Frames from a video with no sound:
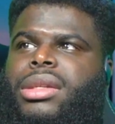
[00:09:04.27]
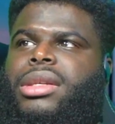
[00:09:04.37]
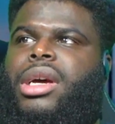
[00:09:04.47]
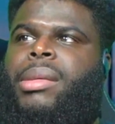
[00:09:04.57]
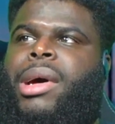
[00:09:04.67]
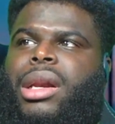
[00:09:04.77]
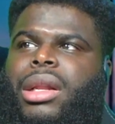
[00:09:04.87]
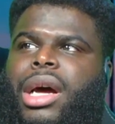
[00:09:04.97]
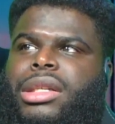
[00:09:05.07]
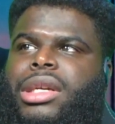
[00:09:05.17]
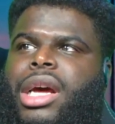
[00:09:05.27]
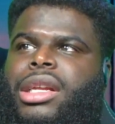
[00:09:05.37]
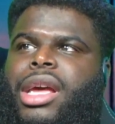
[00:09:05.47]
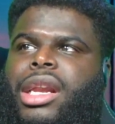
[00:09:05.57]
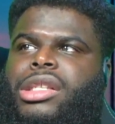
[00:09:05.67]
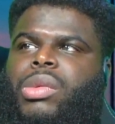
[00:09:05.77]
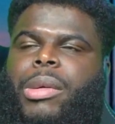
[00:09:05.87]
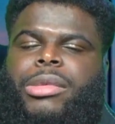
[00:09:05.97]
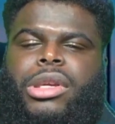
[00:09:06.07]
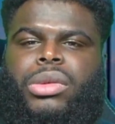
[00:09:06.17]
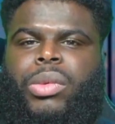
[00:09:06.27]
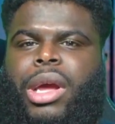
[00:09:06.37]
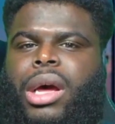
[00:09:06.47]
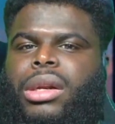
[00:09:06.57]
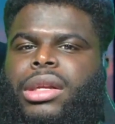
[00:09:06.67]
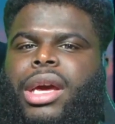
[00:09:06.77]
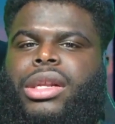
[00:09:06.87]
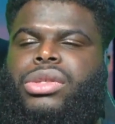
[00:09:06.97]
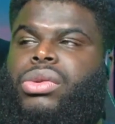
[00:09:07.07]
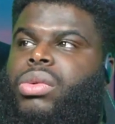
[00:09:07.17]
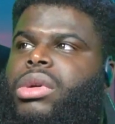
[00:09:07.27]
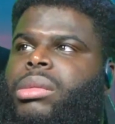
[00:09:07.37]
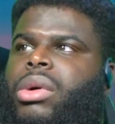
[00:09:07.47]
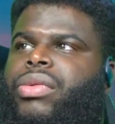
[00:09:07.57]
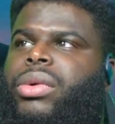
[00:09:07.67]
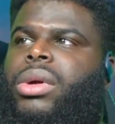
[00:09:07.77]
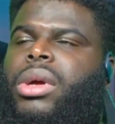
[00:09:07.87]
to come out of Lockjaw to kind of swap things around and kind of screw him over.